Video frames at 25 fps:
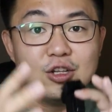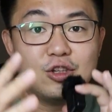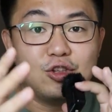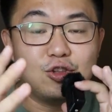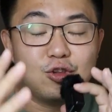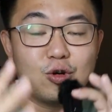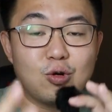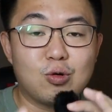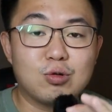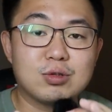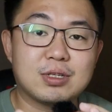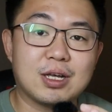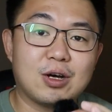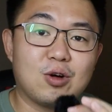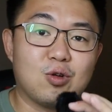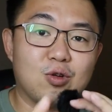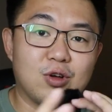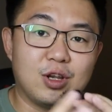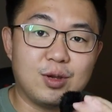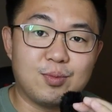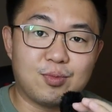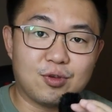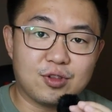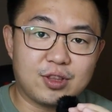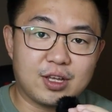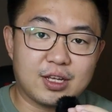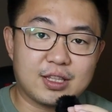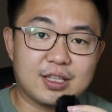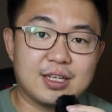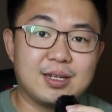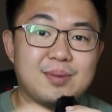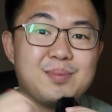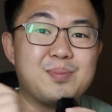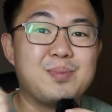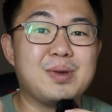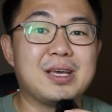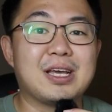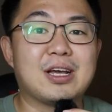Those are only
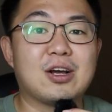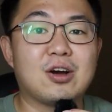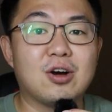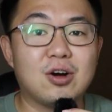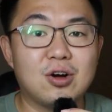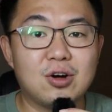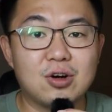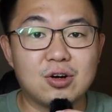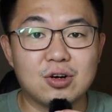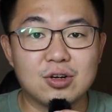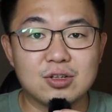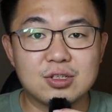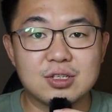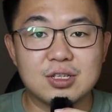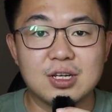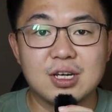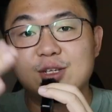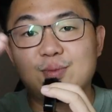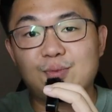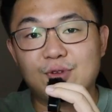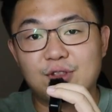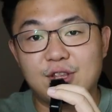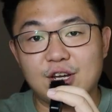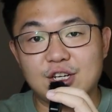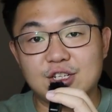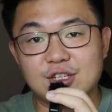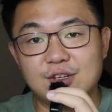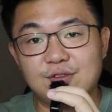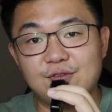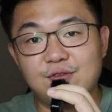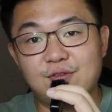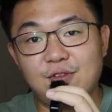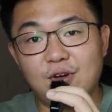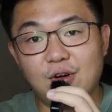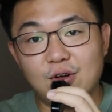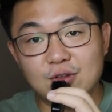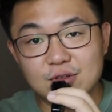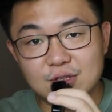protected because this protection
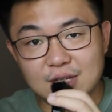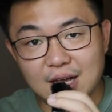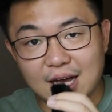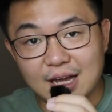falls